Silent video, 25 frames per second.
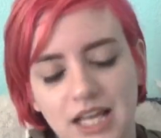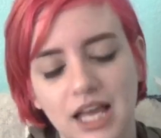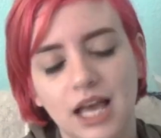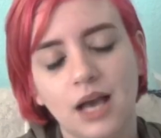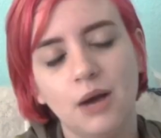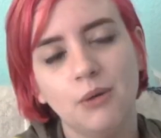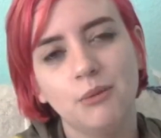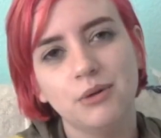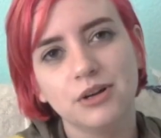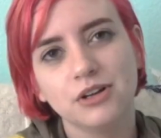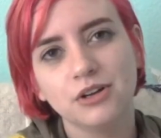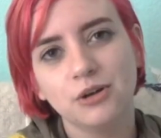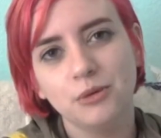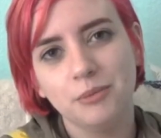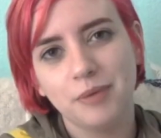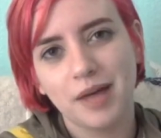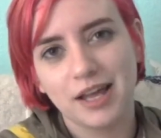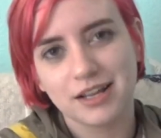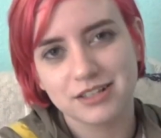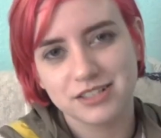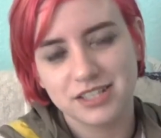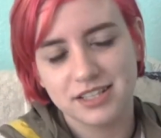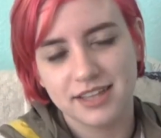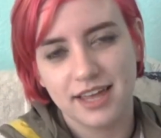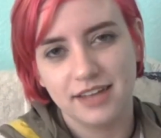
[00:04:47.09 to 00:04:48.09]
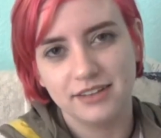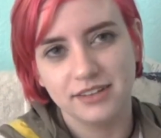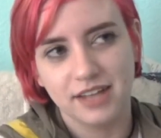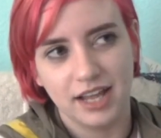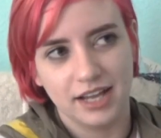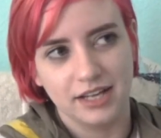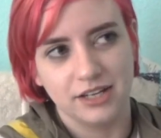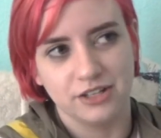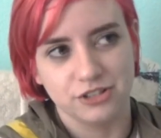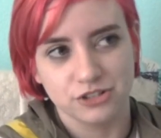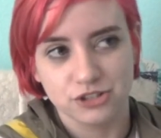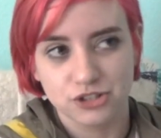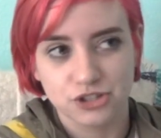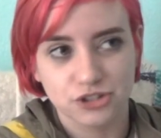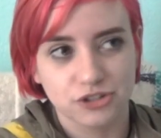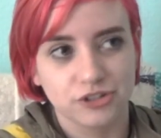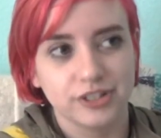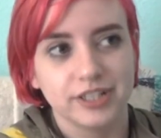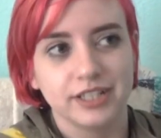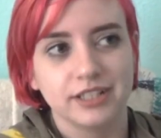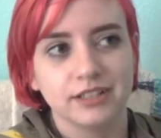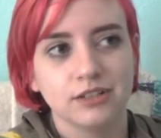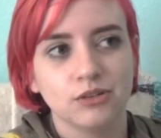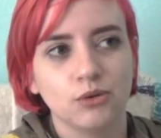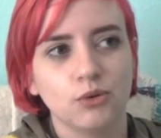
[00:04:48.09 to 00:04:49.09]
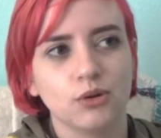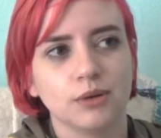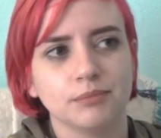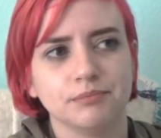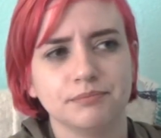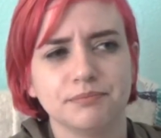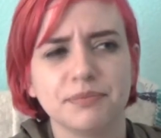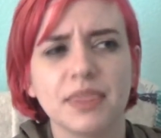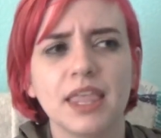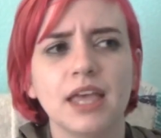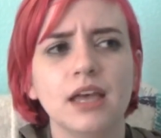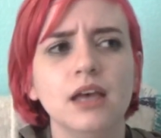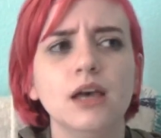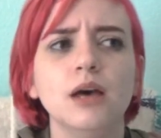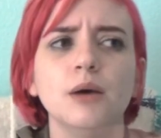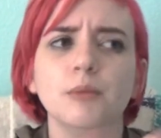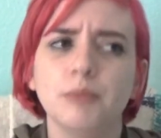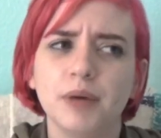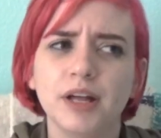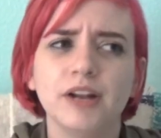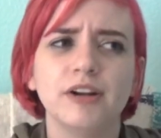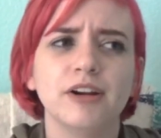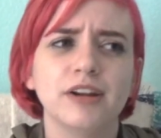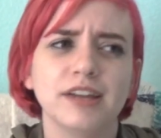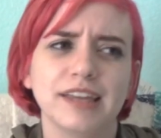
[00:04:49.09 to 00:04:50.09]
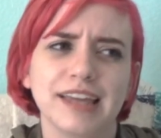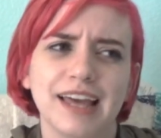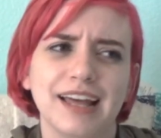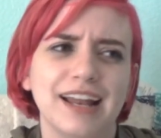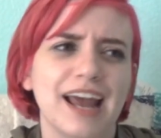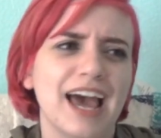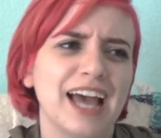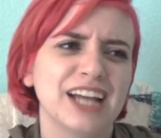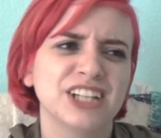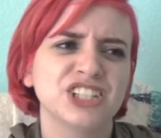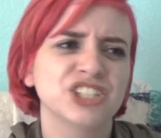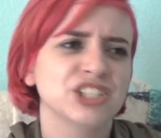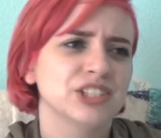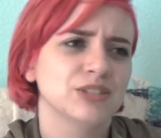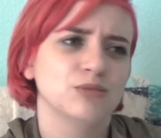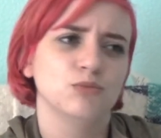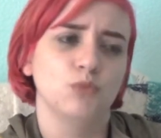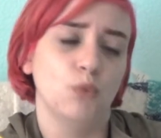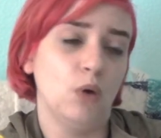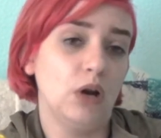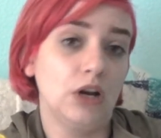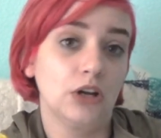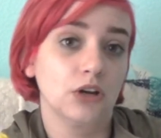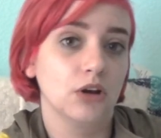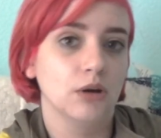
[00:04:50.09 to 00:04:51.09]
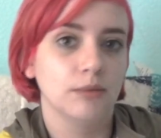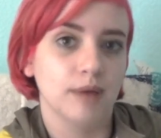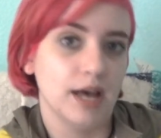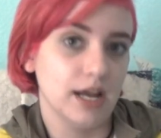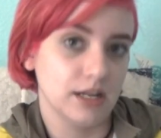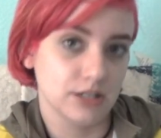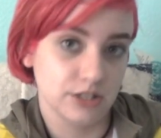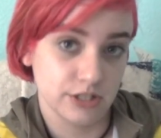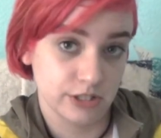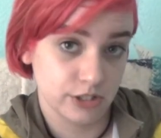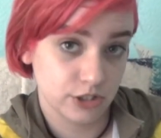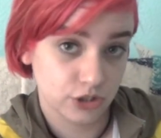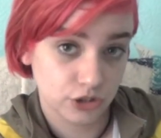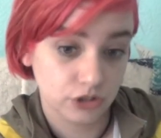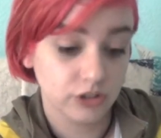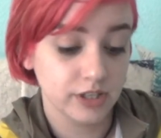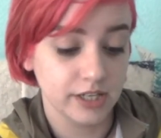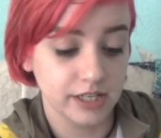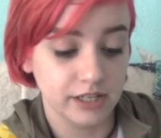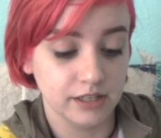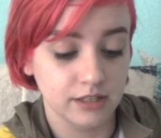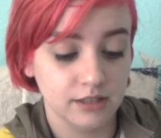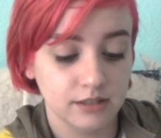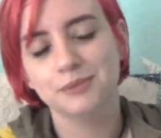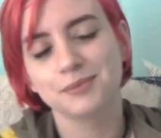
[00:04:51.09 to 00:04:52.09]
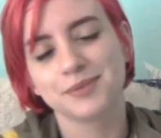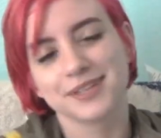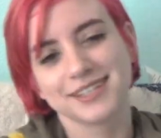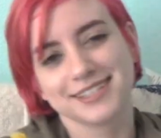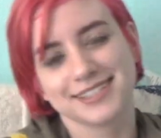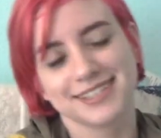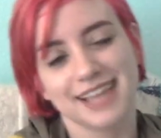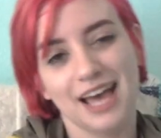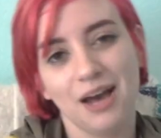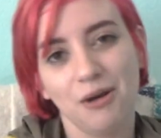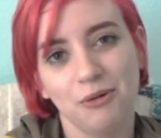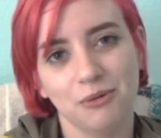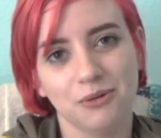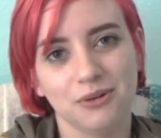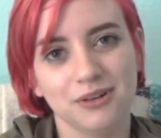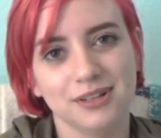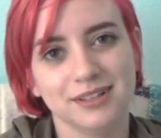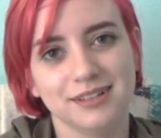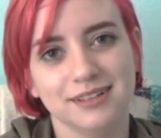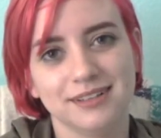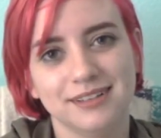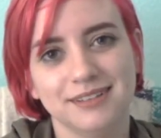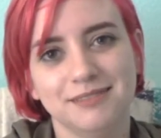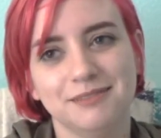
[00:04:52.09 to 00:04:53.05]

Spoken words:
I want to go back to that line and scream, or better yet, I just want to go back to scream, because that one